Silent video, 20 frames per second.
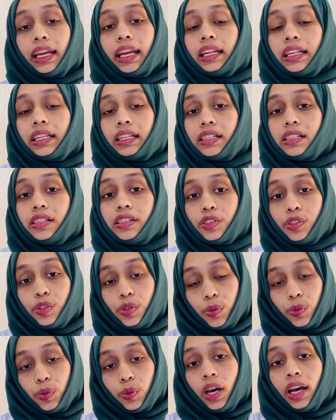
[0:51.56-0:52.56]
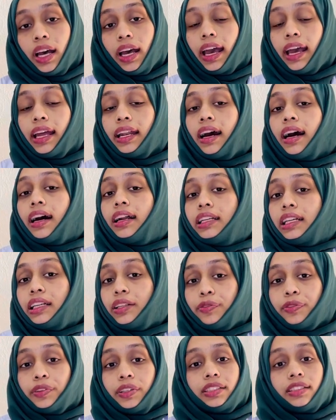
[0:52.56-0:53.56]
enters to an
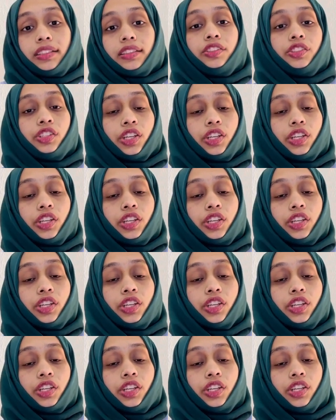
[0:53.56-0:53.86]
uninfected